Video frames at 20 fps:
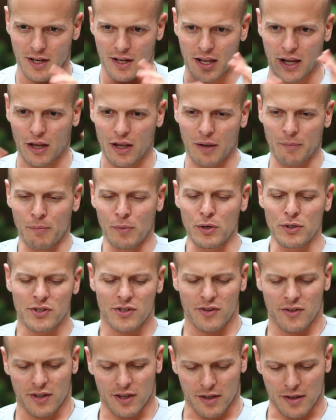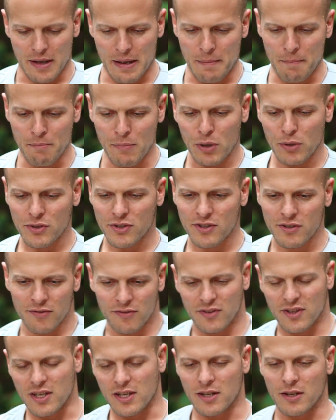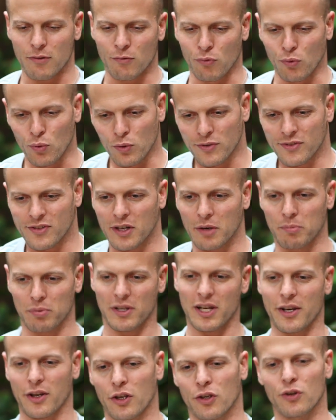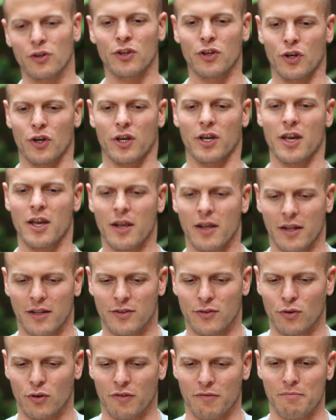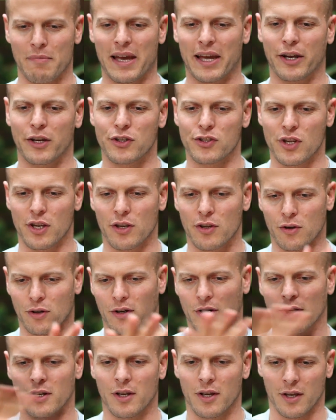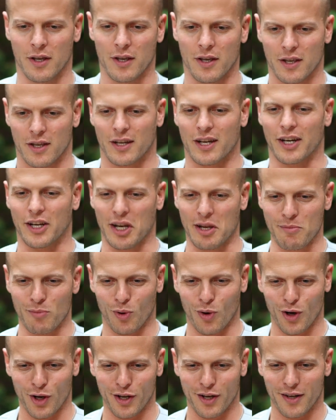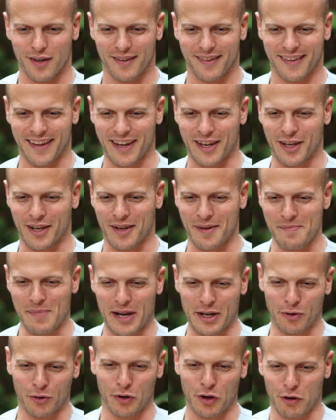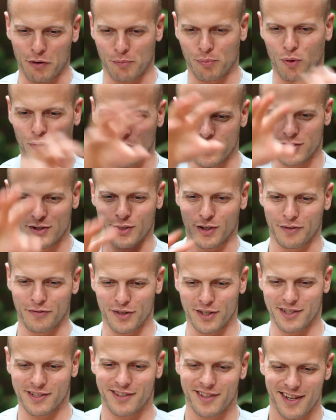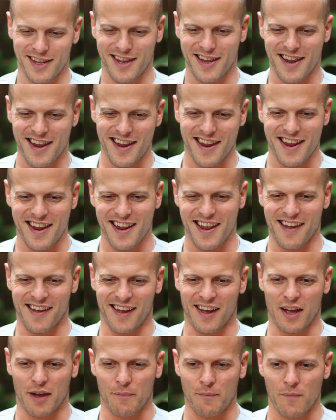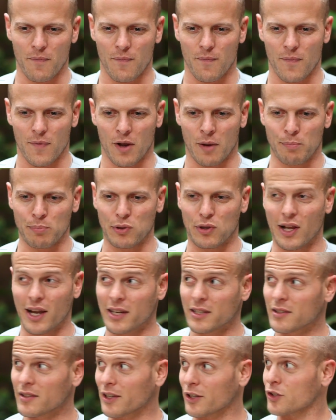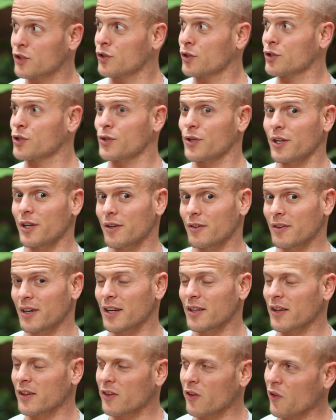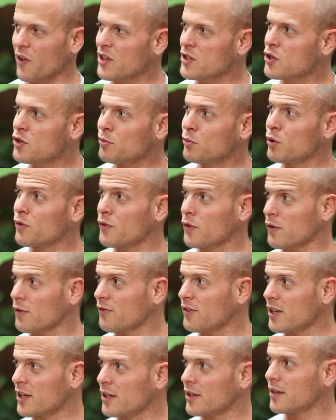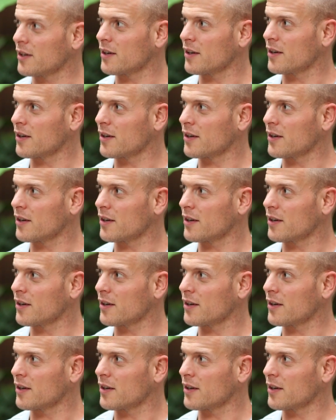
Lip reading: like most of the rules that apply to good cooking and sort of managing your cutting board, like a Minority Report surface, apply to like surgery, right? Like the less you move your feet,